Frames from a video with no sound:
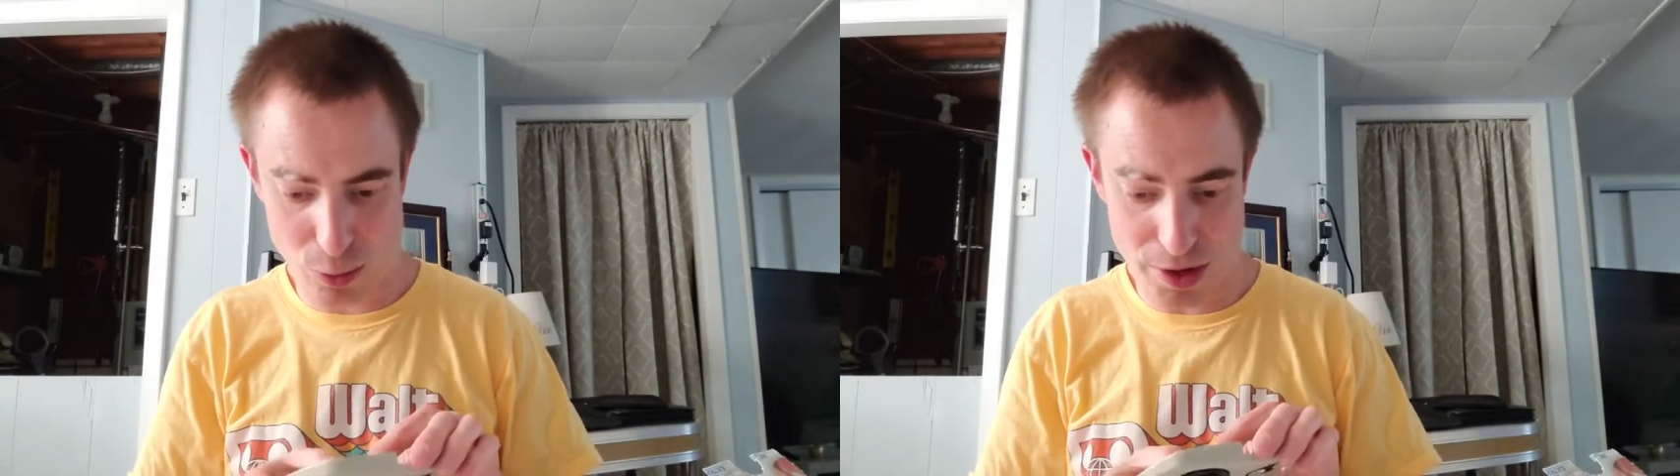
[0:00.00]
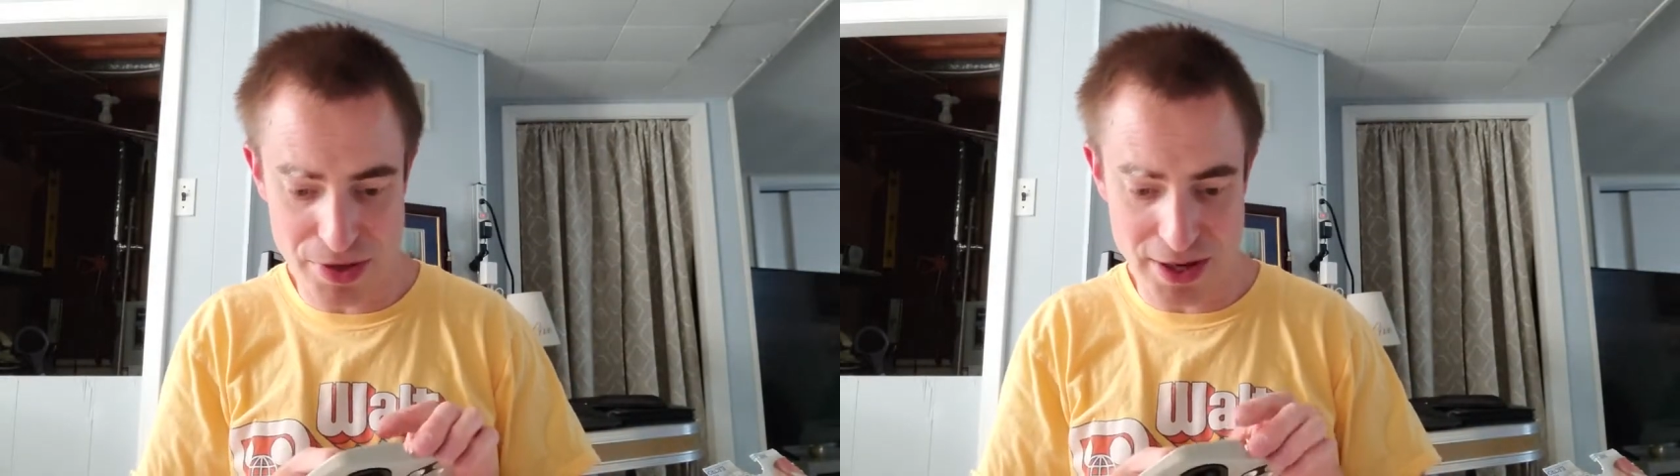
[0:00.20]

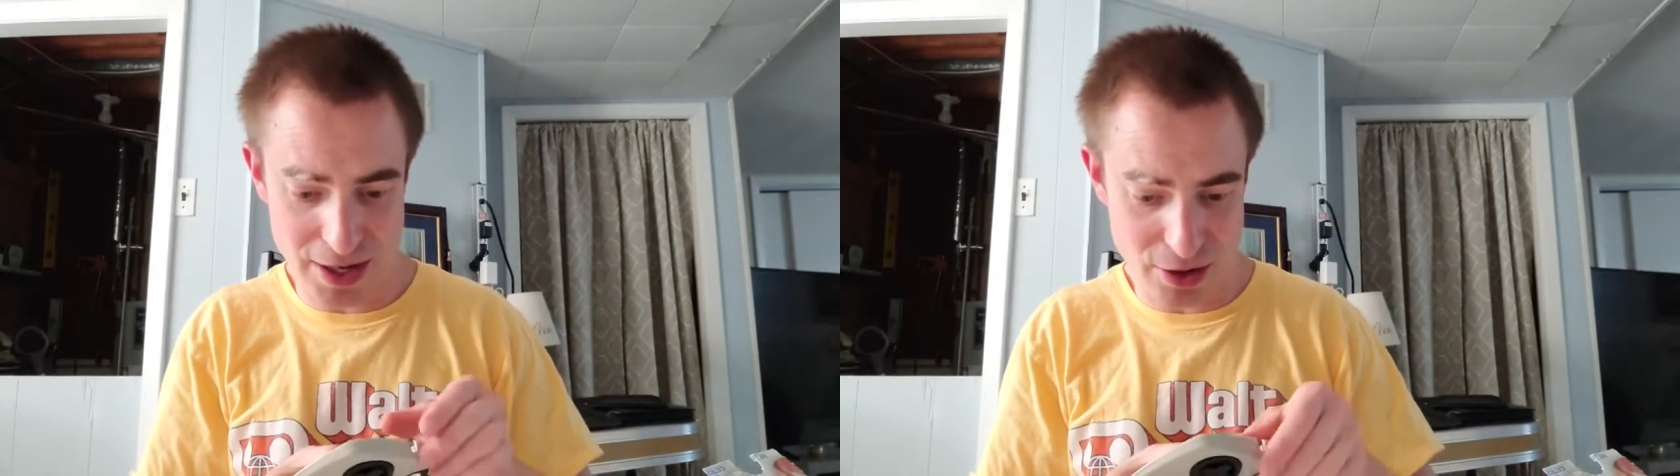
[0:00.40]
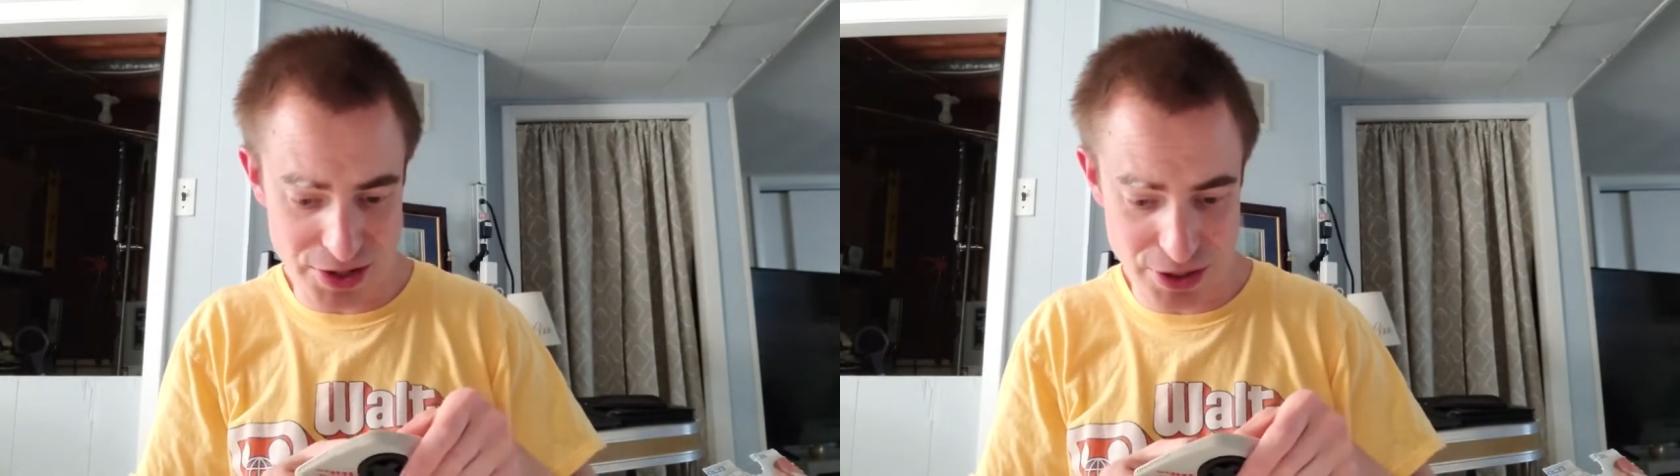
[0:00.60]
one thing I
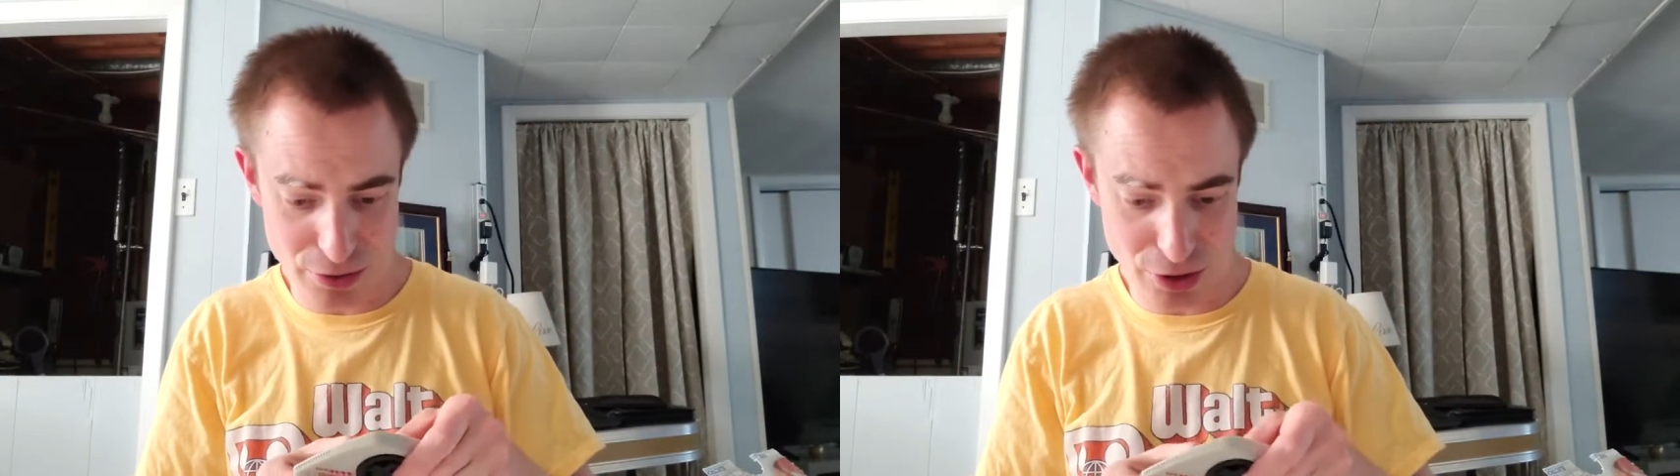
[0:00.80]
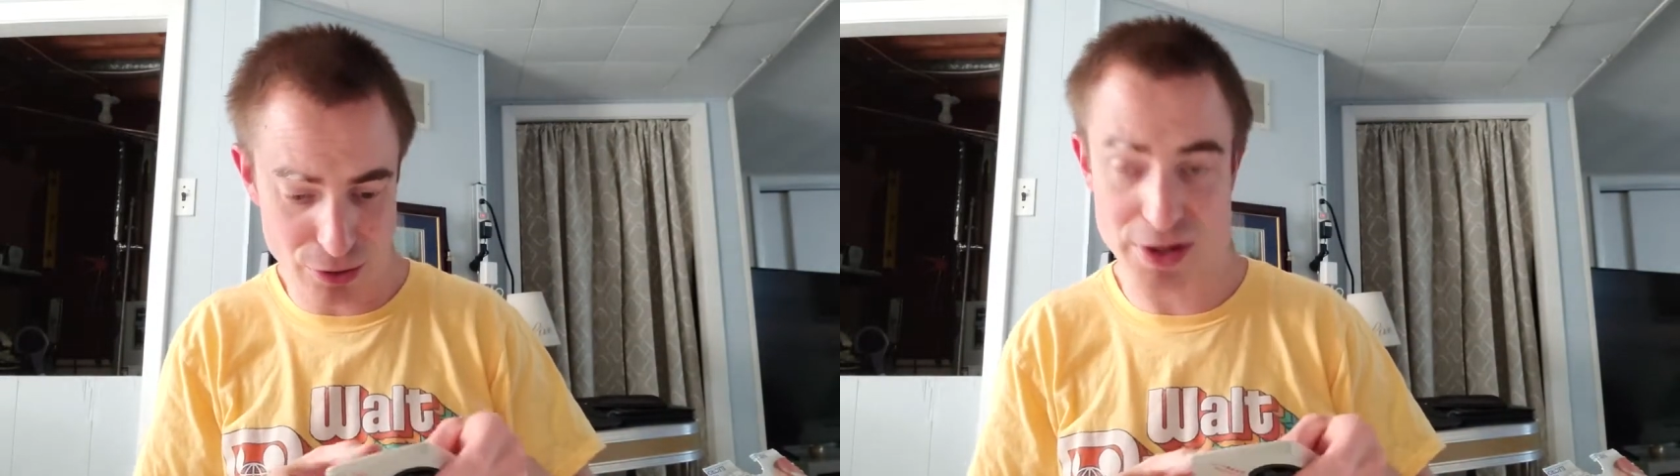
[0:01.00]
also
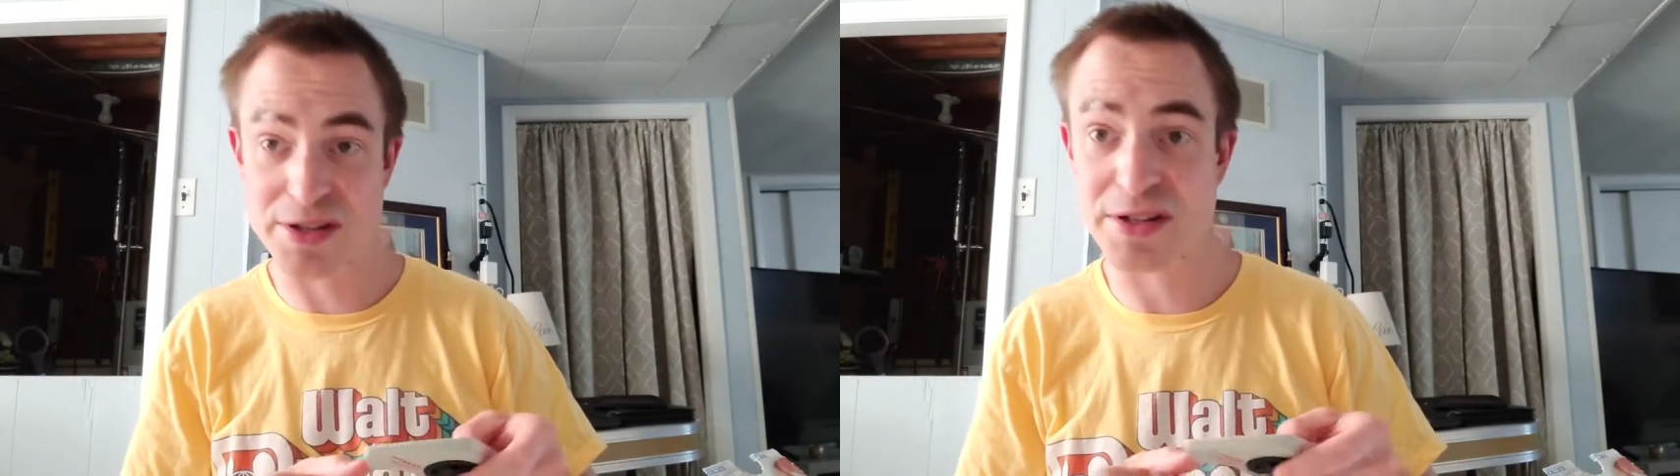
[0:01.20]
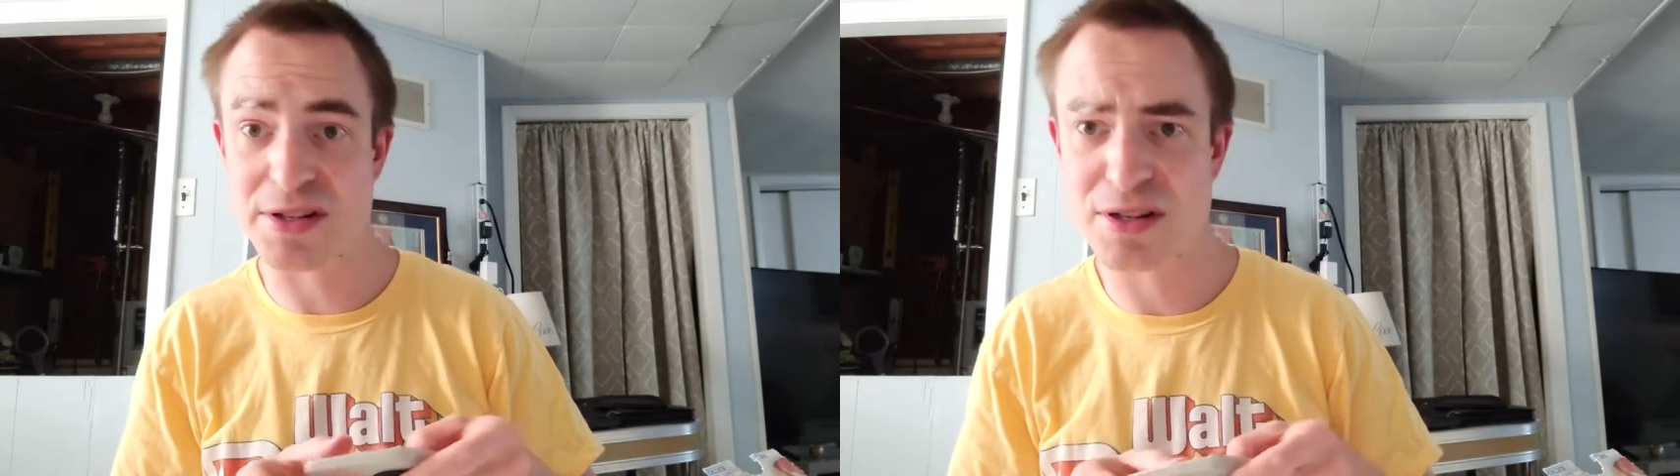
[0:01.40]

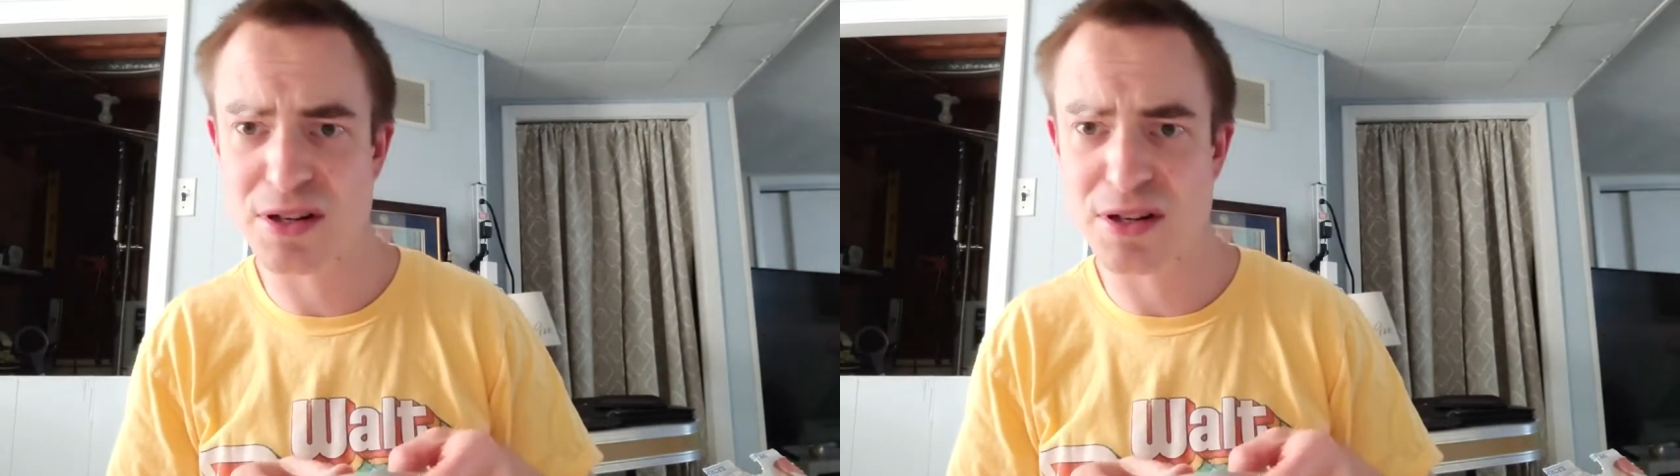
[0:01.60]
noticed,